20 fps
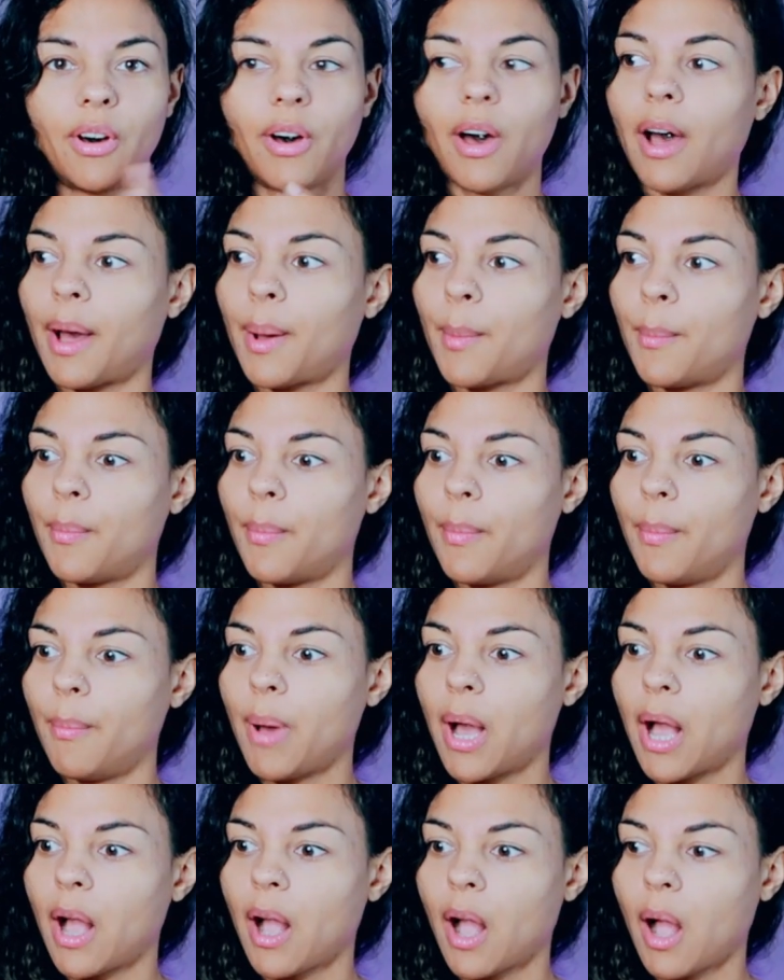
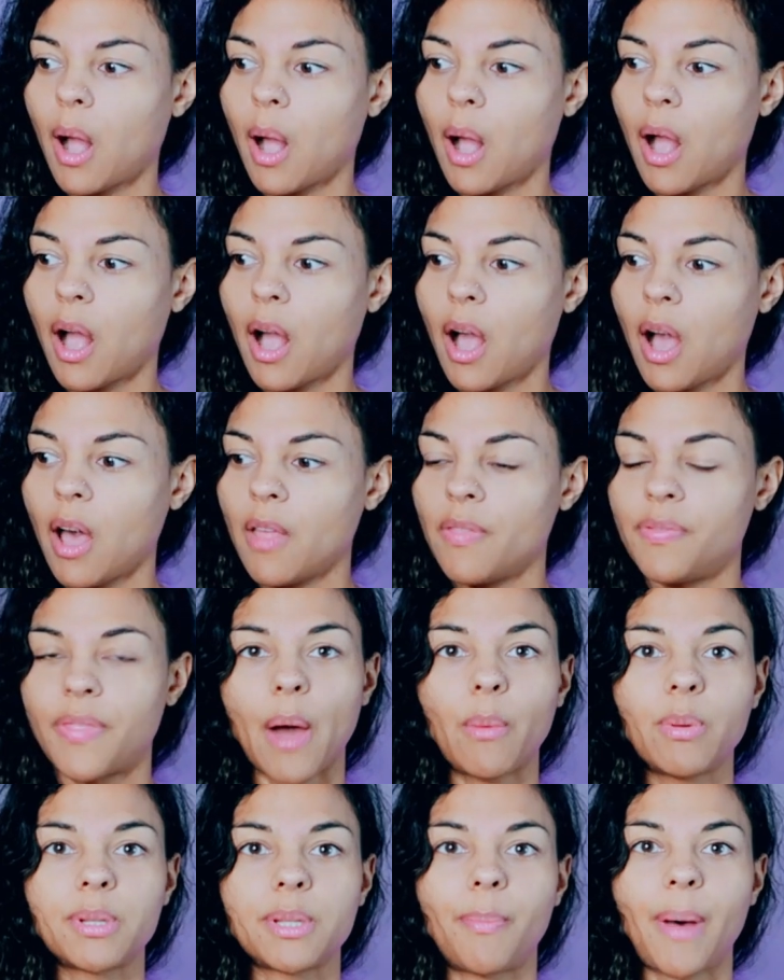um,
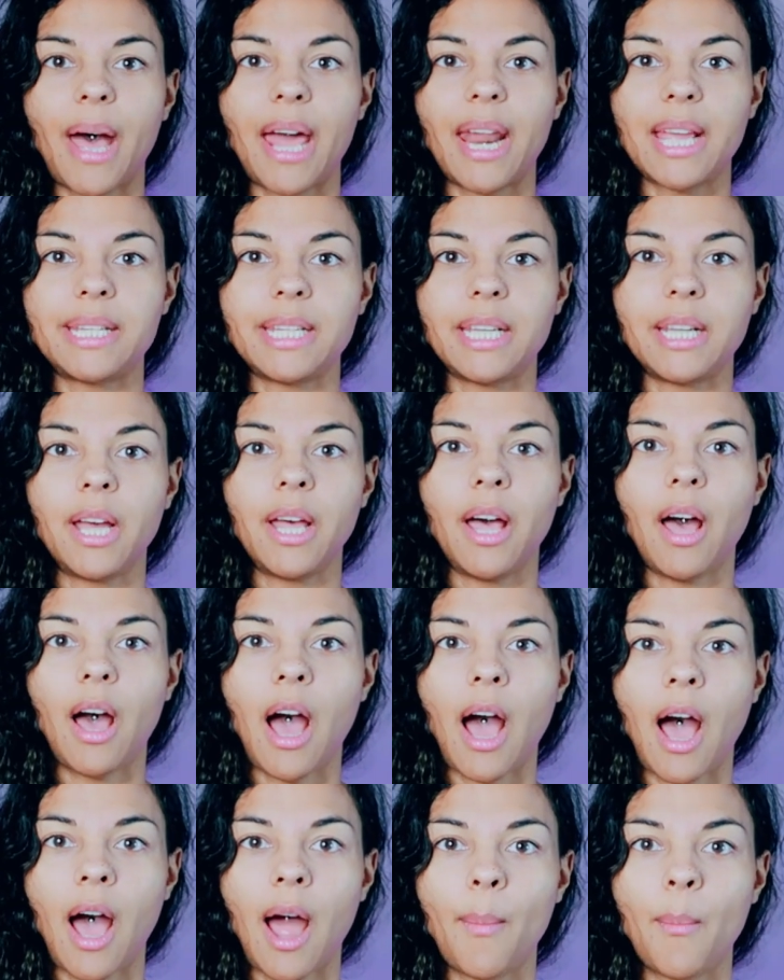that was a bad idea.
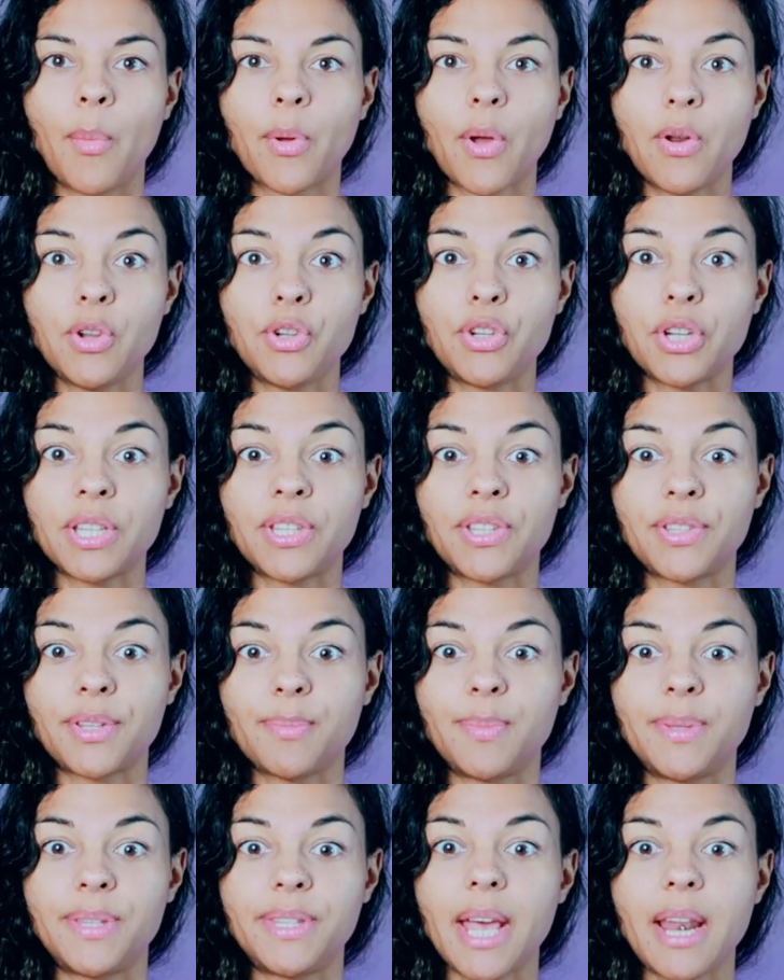I'm gonna
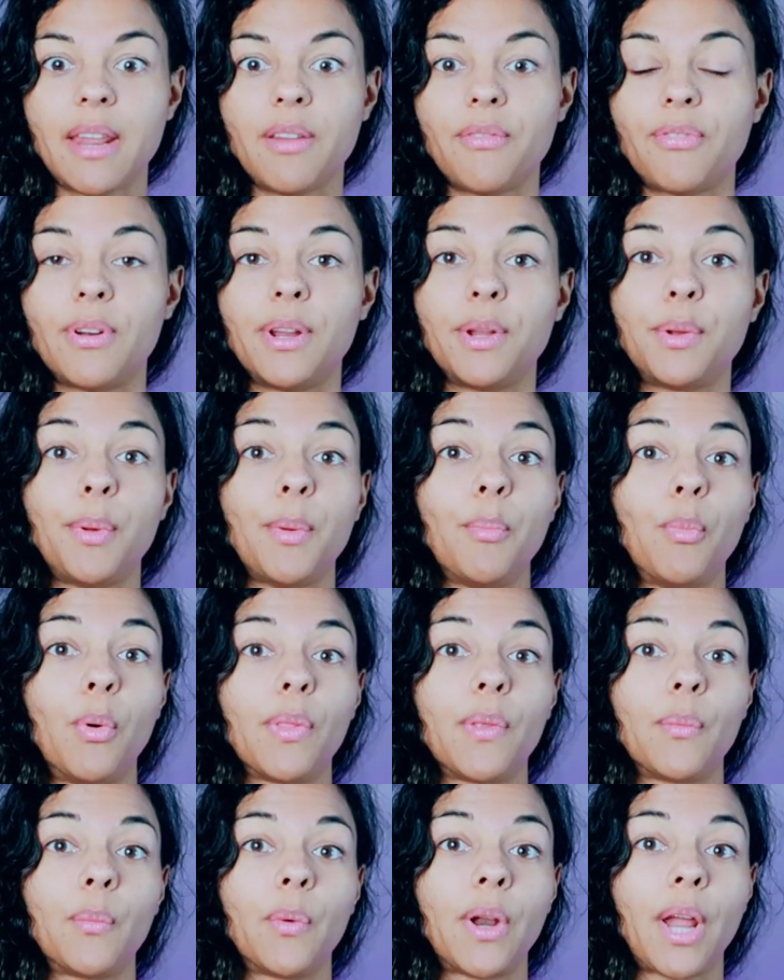just sell it for a little bit
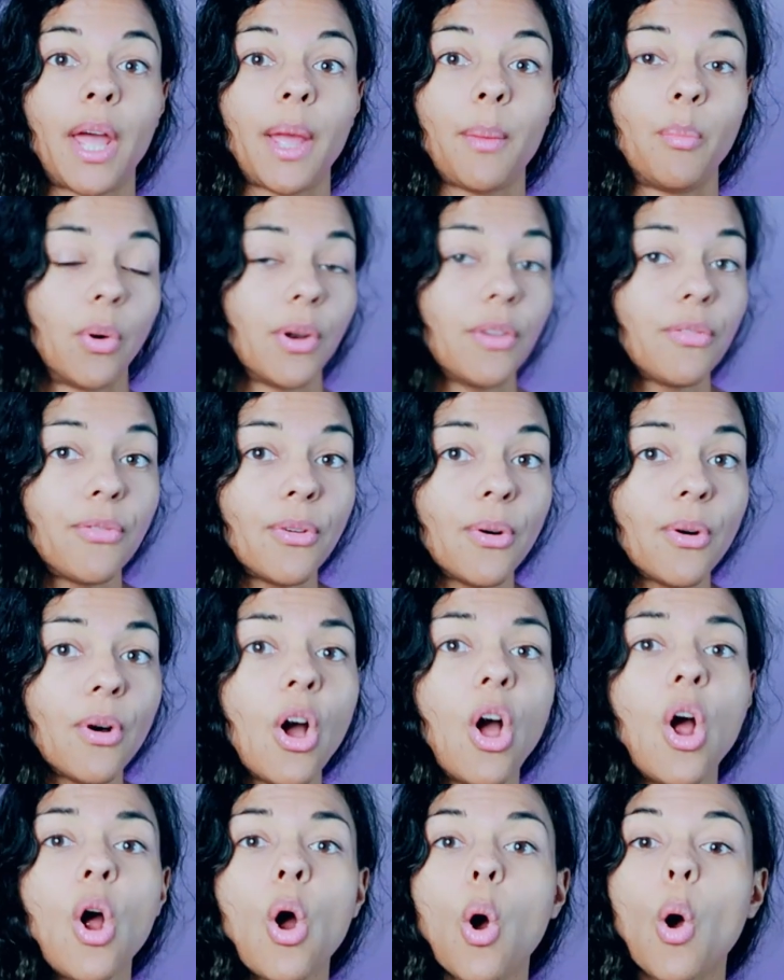more than what I bought it for.
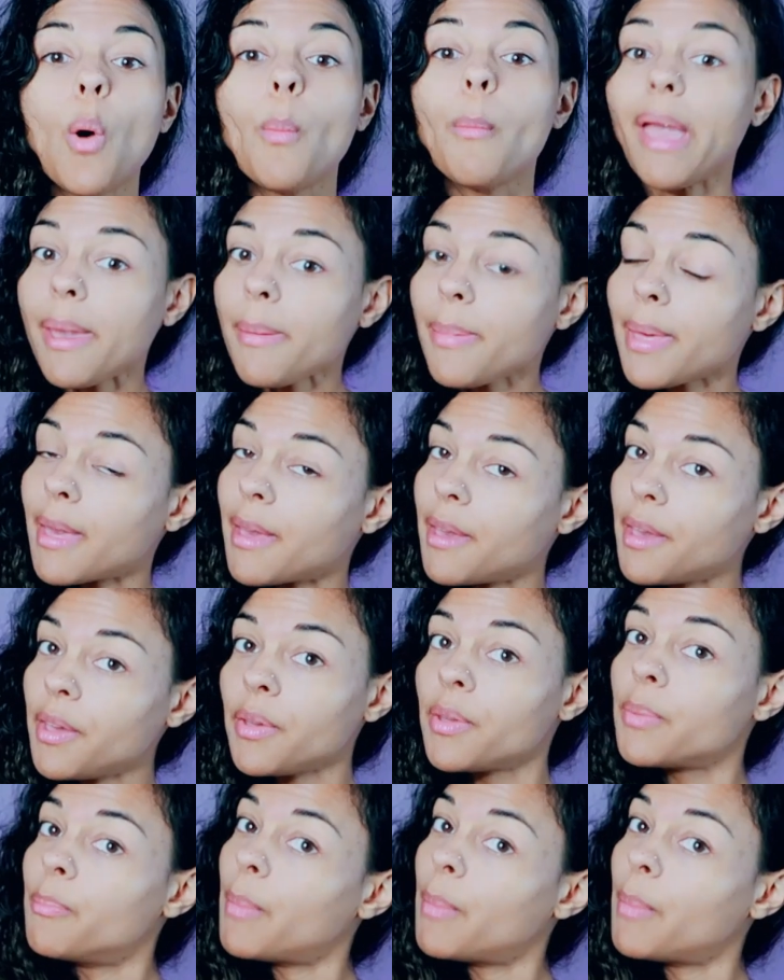Or maybe,